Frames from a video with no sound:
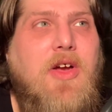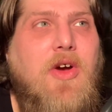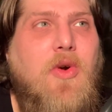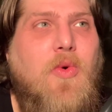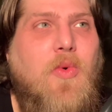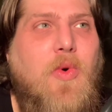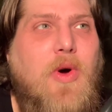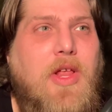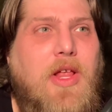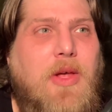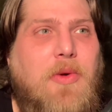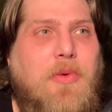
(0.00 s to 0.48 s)

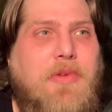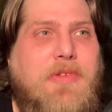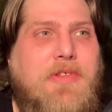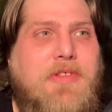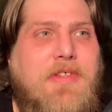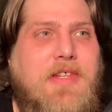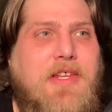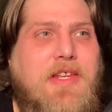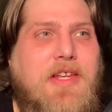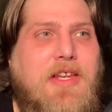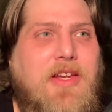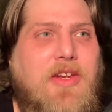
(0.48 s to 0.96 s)
while I was
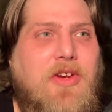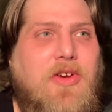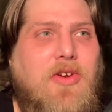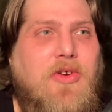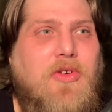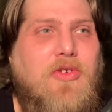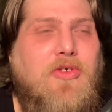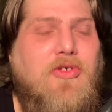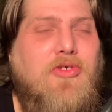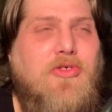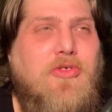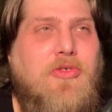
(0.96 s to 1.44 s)
sitting here
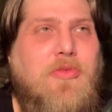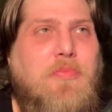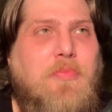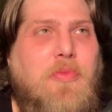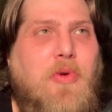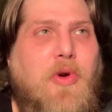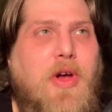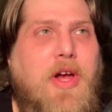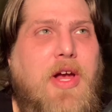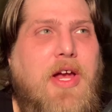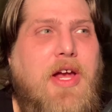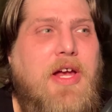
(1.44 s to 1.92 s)
just
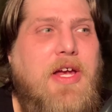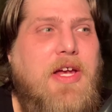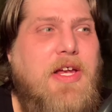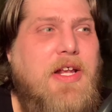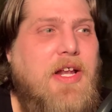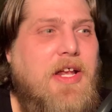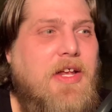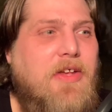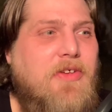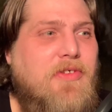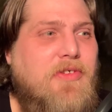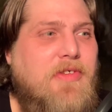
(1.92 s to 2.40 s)
praying and
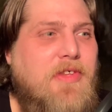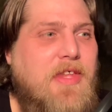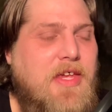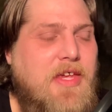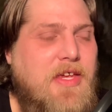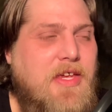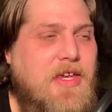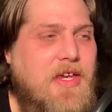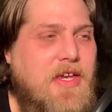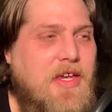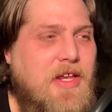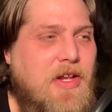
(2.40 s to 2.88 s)
I was
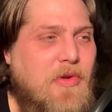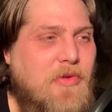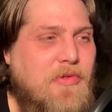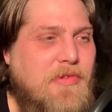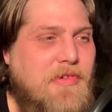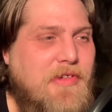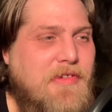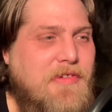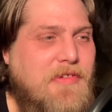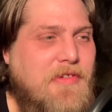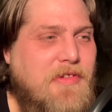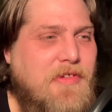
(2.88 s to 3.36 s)
thinking, I was
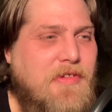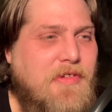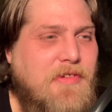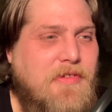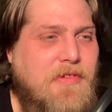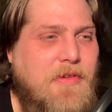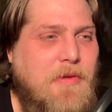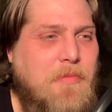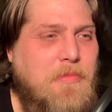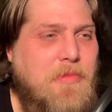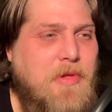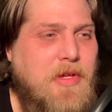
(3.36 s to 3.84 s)
listening to
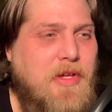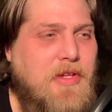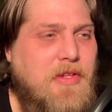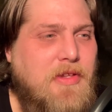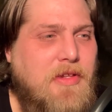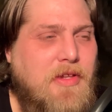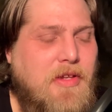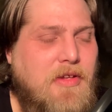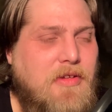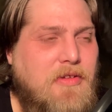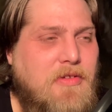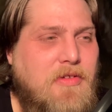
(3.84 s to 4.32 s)
something
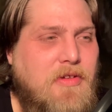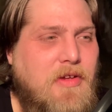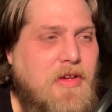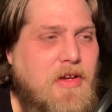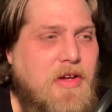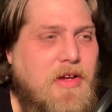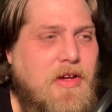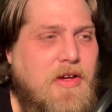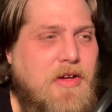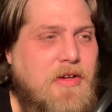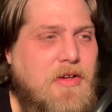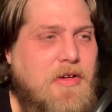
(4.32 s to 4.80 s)
that
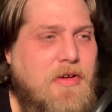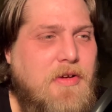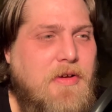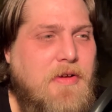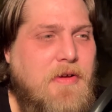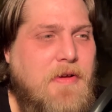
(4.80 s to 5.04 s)
uh,